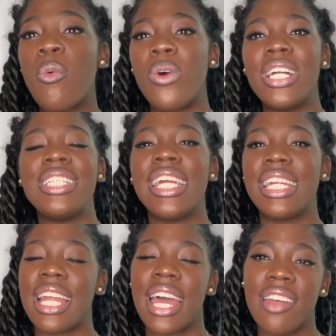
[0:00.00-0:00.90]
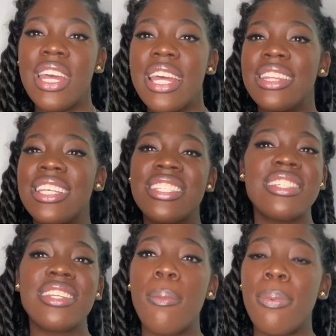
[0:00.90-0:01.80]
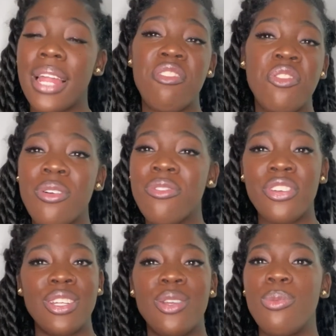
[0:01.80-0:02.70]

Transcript: one day in life, this is a platform for you.